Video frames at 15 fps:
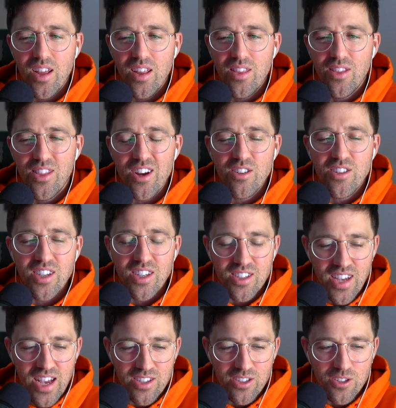their
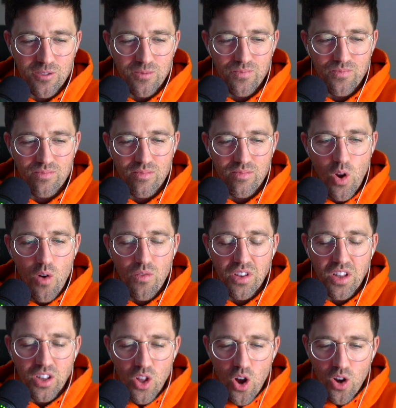success over the
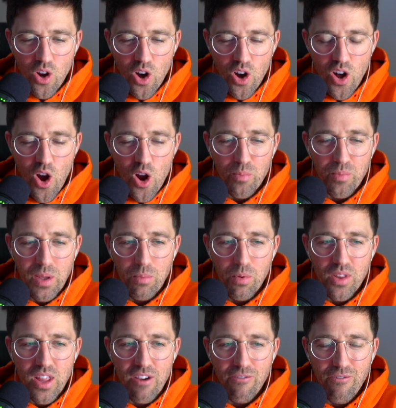long haul are people
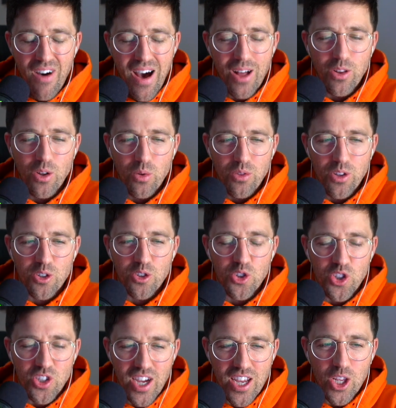that follow their
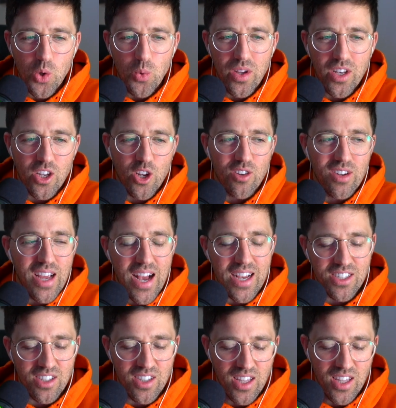genuine
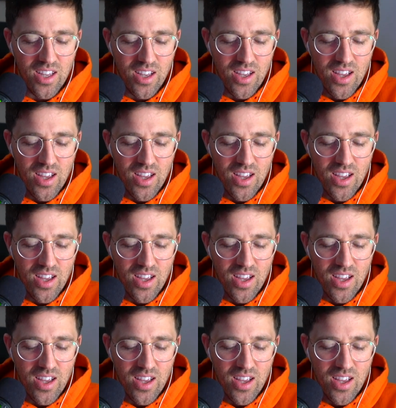curiosity.